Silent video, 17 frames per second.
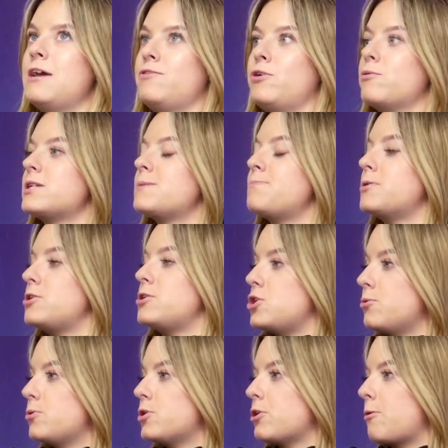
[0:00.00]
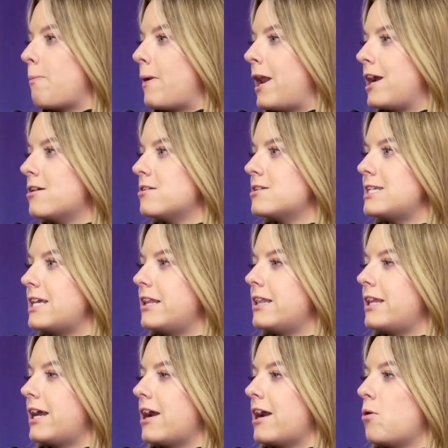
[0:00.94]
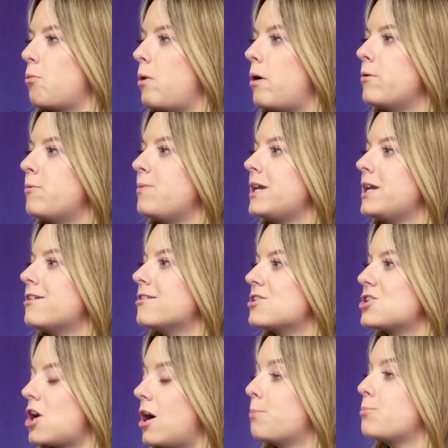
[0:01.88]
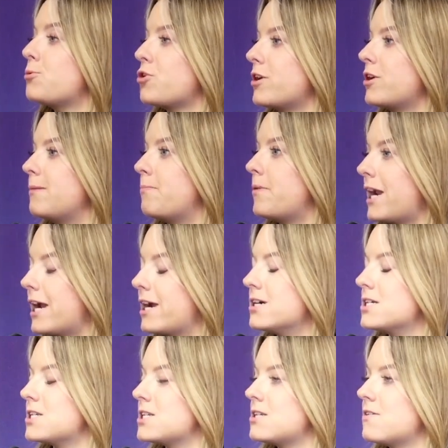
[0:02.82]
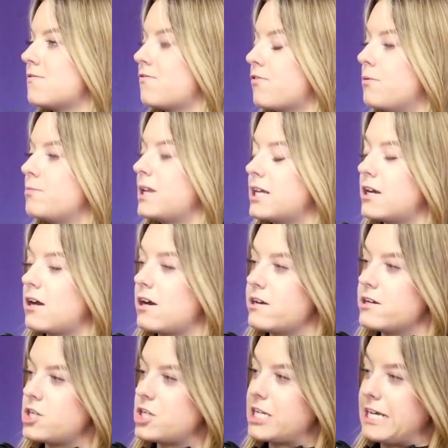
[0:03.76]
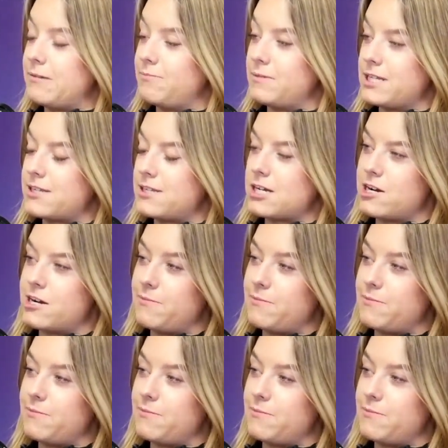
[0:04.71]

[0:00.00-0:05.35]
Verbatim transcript: if you were to put two other players in there, what would be your top three players from that Irish team this